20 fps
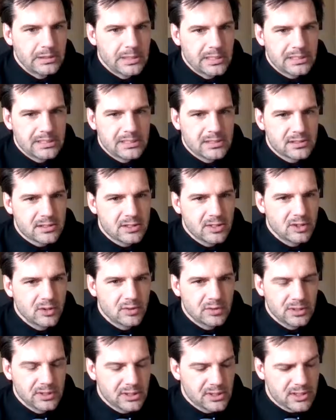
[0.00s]
This is the
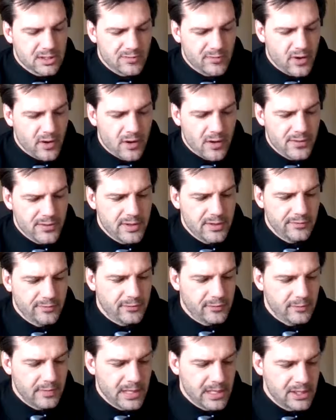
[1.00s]
nucleus of all the
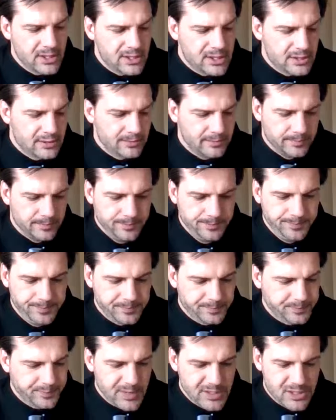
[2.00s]
information.
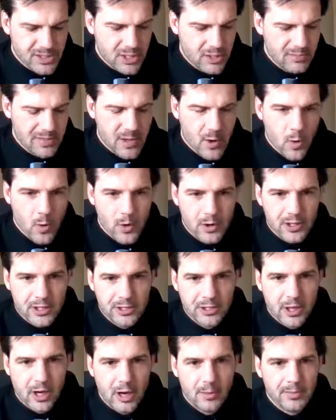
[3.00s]
It's going to be
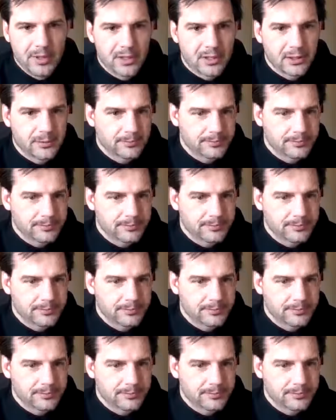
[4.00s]
ergonomic.